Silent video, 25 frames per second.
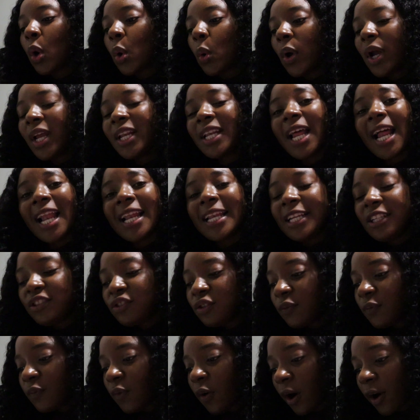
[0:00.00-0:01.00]
Going a
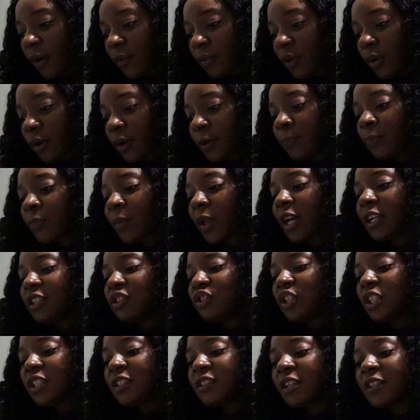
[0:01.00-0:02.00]
little farther,
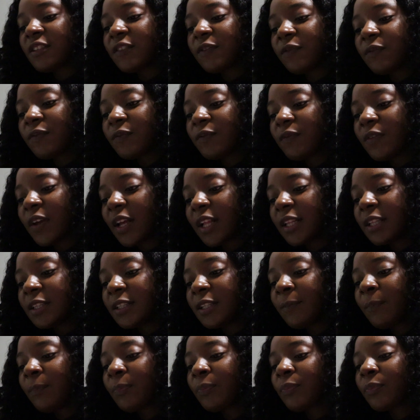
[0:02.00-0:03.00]
Jesus
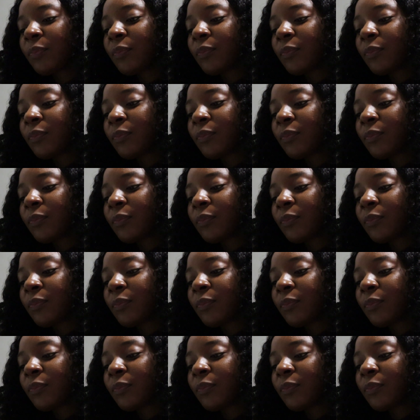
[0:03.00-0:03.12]
fell